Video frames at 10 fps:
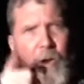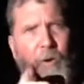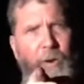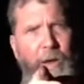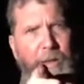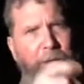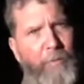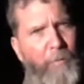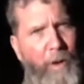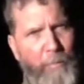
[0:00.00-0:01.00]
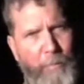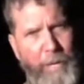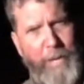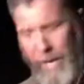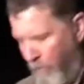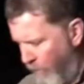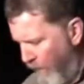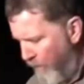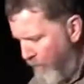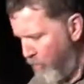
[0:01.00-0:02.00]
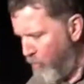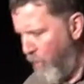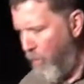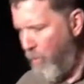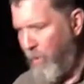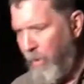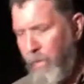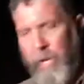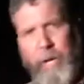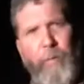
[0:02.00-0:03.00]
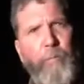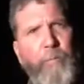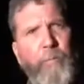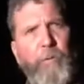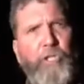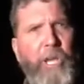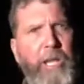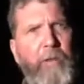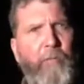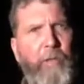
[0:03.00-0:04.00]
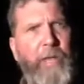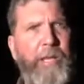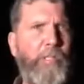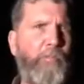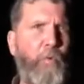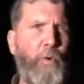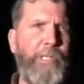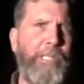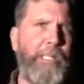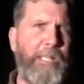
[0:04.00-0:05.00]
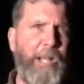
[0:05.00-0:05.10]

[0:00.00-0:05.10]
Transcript: All right, Ron Brignac. We're gonna let this smoke. We'll check it for the next 4 to 6